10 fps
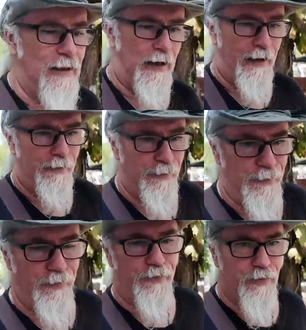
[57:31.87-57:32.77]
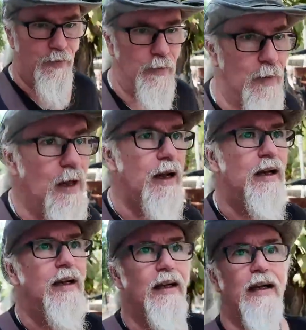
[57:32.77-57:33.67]
Um,
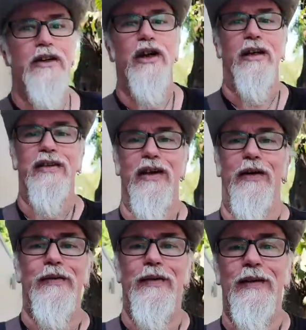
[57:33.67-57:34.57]
check this out.